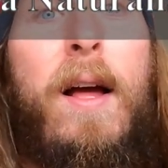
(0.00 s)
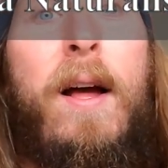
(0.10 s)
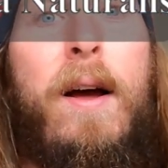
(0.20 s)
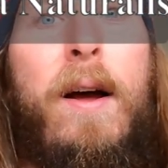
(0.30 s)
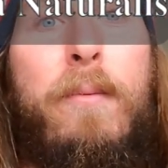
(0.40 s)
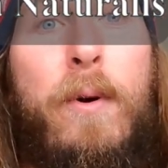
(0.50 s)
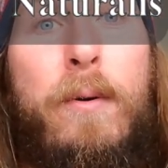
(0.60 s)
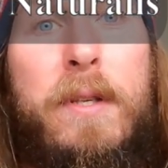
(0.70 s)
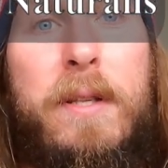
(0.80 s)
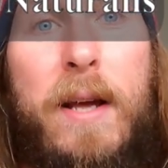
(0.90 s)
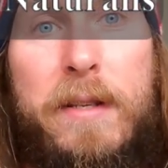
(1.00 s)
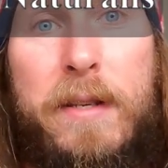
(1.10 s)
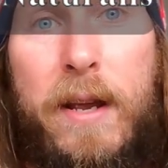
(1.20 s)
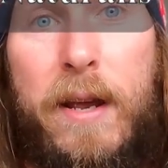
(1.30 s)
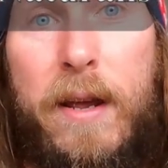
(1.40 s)
uh, wrote
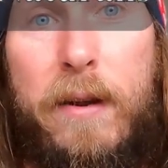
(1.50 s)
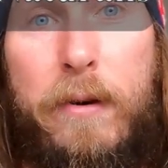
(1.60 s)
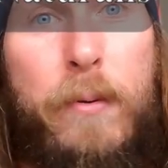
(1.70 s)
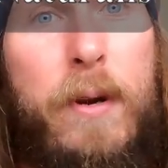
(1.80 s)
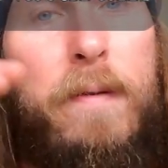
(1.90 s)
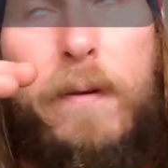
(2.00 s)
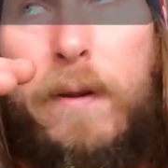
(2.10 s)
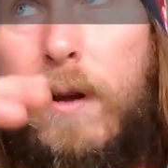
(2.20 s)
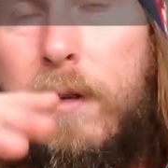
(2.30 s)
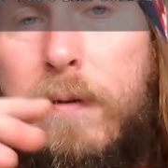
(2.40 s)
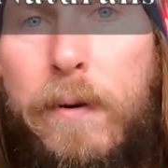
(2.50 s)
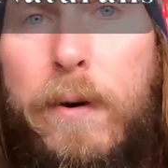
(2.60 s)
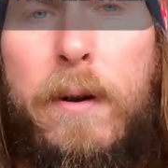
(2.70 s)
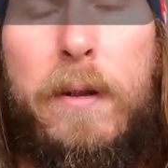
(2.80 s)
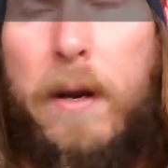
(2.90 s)
that a Greek
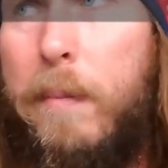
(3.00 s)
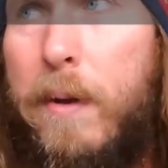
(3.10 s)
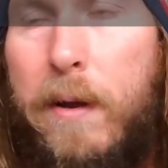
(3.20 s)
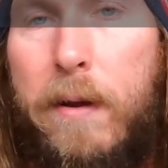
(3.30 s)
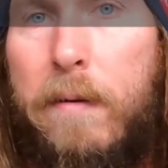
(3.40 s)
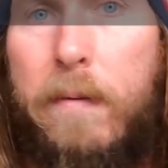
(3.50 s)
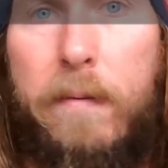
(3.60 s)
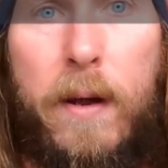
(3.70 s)
philosopher coming uh,